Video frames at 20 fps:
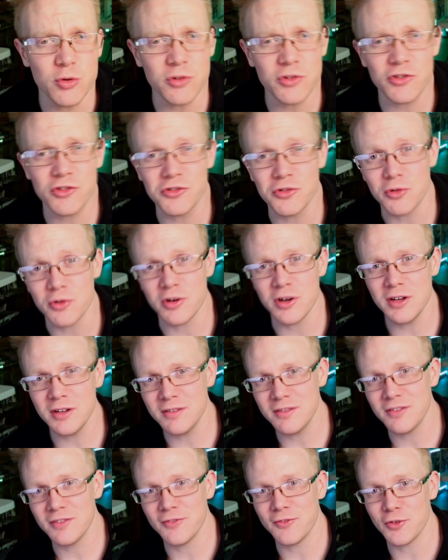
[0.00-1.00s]
story,
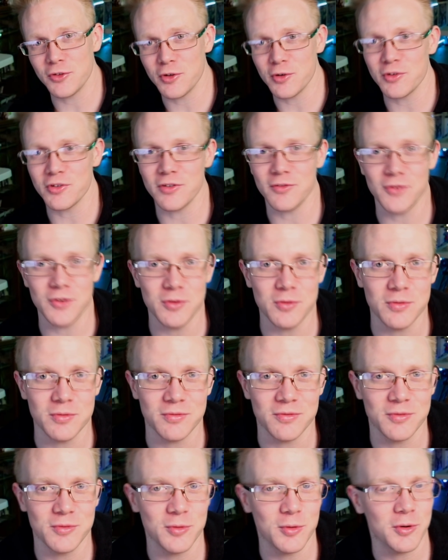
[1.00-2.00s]
for those of you
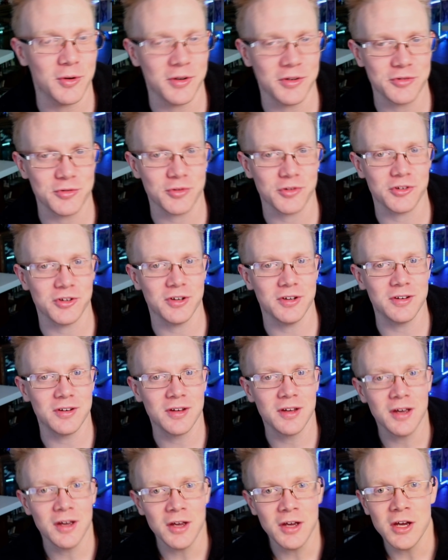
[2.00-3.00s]
who are interested,
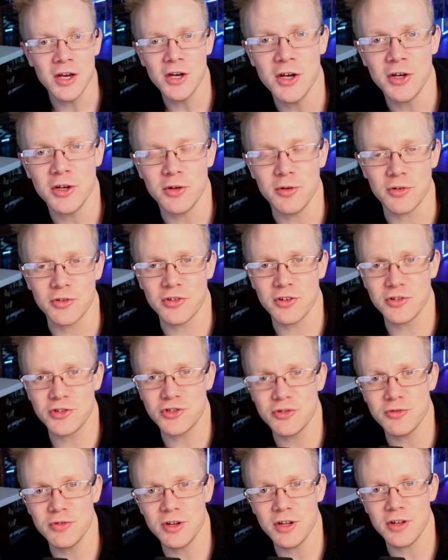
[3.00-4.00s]
you
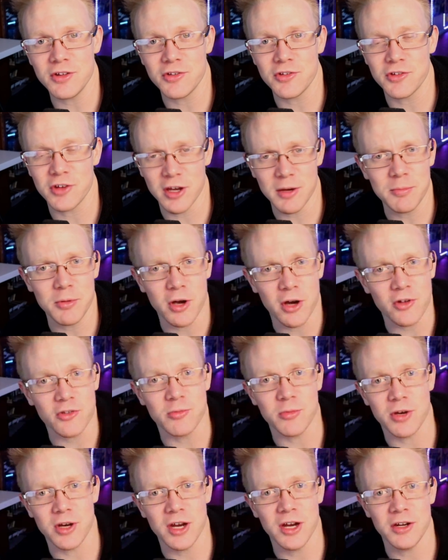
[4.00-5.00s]
essentially skip Cosmo
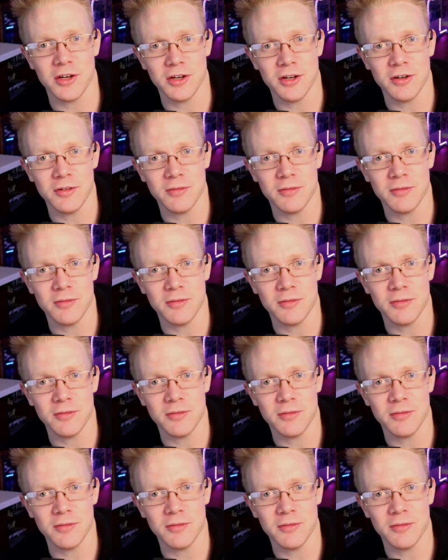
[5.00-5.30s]
Canyon.